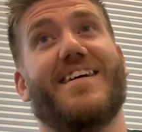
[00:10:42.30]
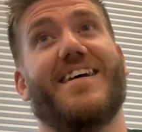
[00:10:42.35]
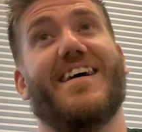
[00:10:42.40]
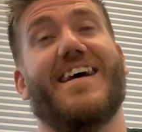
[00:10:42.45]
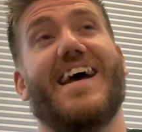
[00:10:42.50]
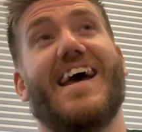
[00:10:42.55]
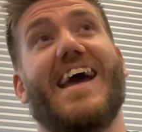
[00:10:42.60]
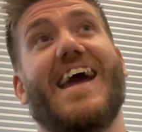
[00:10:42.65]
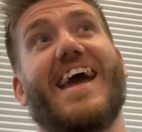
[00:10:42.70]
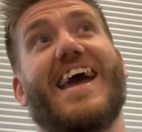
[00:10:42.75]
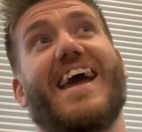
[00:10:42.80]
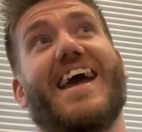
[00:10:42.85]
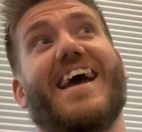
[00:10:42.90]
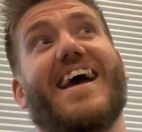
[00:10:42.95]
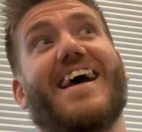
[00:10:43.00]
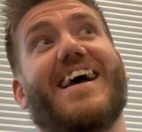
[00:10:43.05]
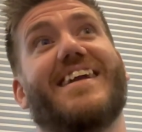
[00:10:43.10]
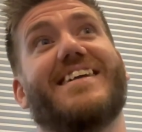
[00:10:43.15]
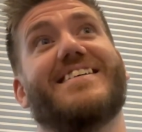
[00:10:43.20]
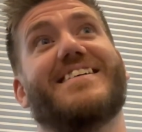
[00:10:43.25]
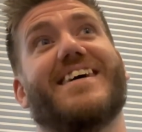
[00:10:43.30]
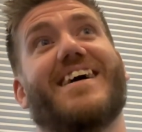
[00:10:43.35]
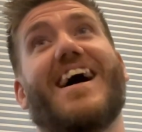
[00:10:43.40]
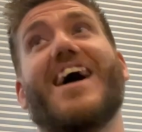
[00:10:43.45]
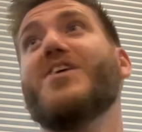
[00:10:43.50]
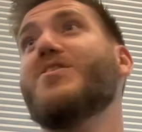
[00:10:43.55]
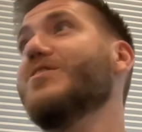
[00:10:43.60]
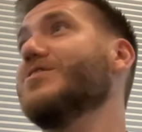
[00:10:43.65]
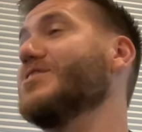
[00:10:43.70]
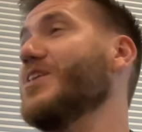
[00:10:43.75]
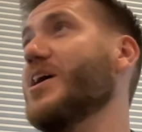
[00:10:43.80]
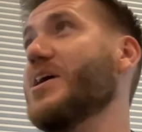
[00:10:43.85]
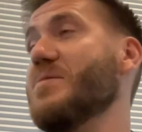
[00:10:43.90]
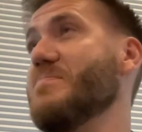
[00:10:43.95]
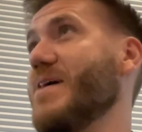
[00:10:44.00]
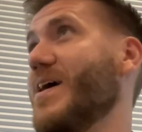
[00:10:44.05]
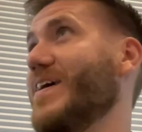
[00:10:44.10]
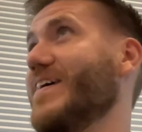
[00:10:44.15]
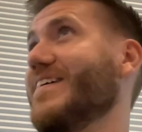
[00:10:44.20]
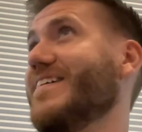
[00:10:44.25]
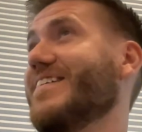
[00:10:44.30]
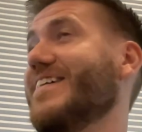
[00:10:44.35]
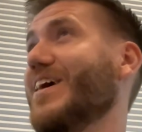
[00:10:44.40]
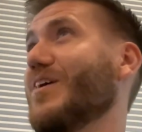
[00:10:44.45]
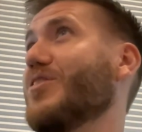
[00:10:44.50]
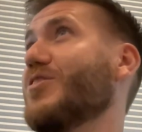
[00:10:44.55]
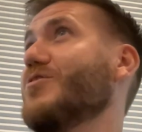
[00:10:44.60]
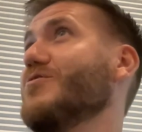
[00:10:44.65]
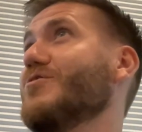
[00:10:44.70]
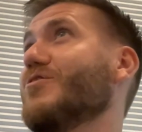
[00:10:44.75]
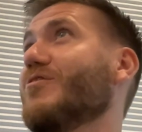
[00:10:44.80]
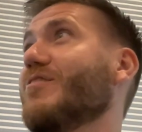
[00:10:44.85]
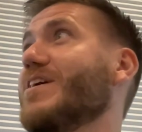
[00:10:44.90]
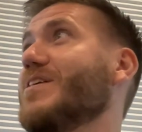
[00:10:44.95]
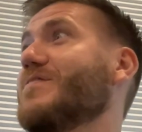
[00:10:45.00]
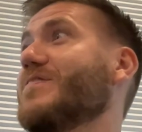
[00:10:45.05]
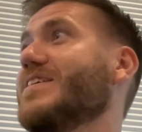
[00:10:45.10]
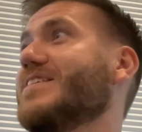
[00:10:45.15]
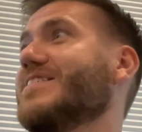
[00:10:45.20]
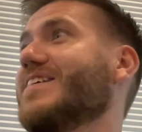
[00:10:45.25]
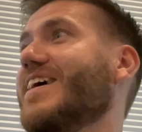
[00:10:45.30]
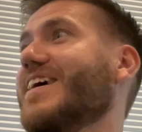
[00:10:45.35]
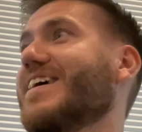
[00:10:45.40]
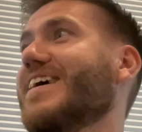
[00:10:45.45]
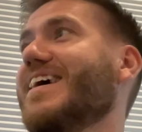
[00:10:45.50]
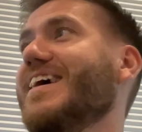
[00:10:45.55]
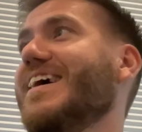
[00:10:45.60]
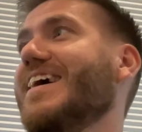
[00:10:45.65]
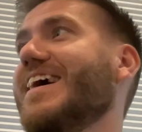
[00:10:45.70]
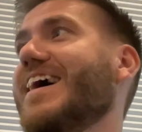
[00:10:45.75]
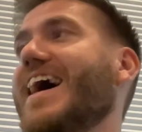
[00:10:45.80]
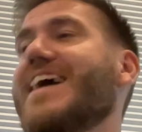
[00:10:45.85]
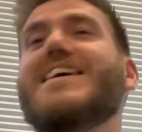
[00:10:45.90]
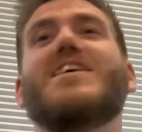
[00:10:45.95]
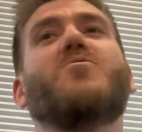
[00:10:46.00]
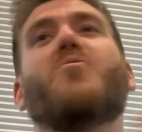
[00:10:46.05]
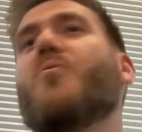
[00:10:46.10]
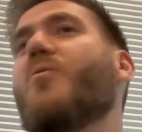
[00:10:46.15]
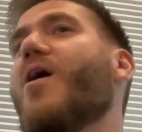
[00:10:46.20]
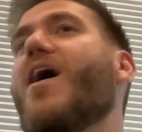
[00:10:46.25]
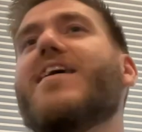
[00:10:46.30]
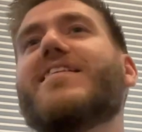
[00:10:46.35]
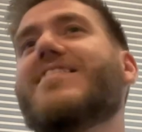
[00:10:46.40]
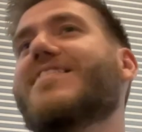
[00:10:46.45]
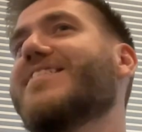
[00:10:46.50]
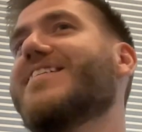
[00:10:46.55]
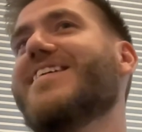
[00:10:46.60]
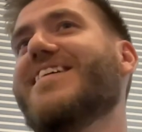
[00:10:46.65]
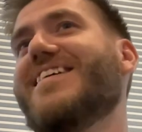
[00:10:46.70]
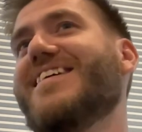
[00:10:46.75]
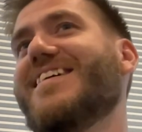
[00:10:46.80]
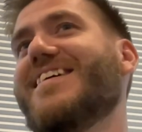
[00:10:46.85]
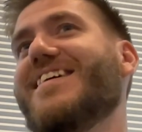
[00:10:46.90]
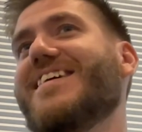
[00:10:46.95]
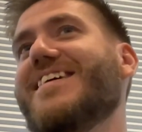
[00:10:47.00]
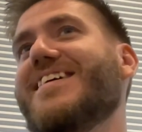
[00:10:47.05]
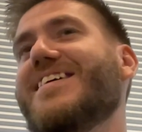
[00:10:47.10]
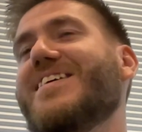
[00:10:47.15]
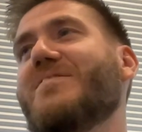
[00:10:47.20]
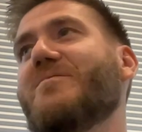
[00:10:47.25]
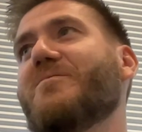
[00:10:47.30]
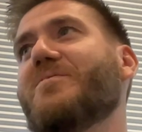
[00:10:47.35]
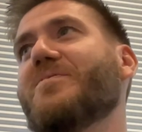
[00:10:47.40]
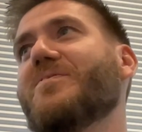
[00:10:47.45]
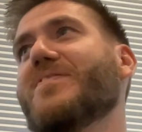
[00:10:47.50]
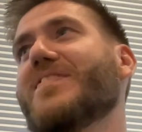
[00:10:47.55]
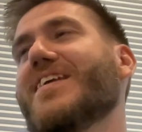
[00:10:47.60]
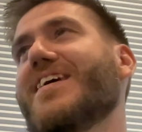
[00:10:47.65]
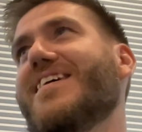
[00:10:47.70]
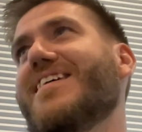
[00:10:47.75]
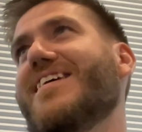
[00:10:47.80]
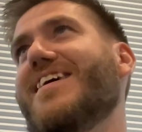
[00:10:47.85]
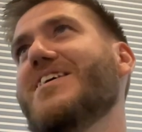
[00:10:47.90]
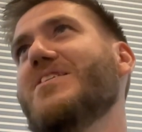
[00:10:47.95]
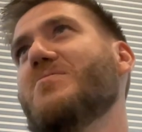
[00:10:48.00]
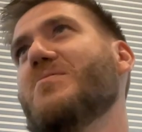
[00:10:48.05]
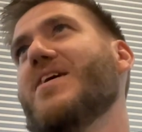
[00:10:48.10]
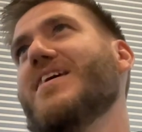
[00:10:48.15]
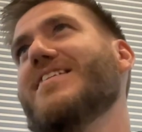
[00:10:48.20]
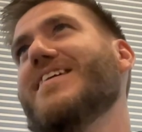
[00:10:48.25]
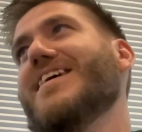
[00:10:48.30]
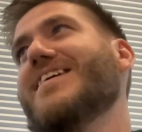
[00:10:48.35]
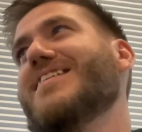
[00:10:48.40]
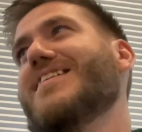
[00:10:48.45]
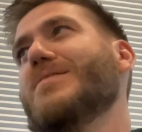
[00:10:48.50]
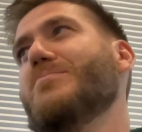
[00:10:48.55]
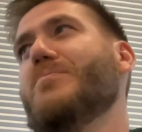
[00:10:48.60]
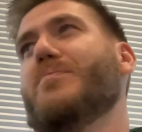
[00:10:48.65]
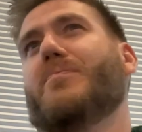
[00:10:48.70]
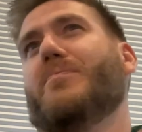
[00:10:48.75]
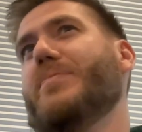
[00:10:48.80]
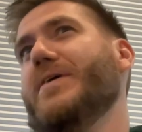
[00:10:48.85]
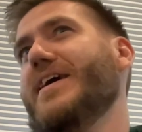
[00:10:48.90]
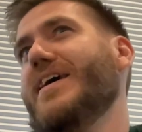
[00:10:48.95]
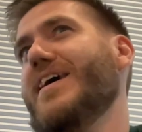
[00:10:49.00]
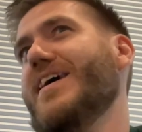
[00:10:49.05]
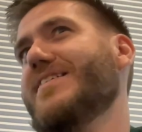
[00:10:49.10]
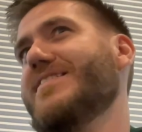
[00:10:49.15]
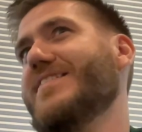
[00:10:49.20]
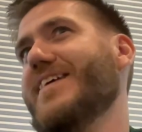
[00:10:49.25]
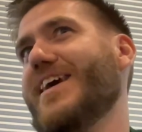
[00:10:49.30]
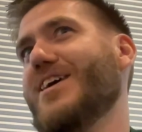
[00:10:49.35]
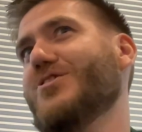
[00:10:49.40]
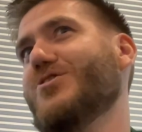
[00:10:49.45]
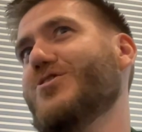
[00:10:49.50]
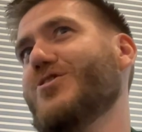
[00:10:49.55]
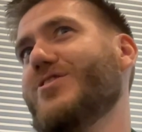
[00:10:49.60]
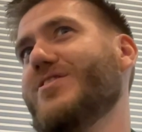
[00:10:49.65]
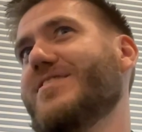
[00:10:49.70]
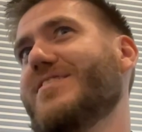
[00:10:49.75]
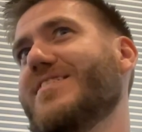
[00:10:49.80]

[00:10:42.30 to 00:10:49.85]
And I always talk about, like, through grief is like, I didn't want like the BS answers.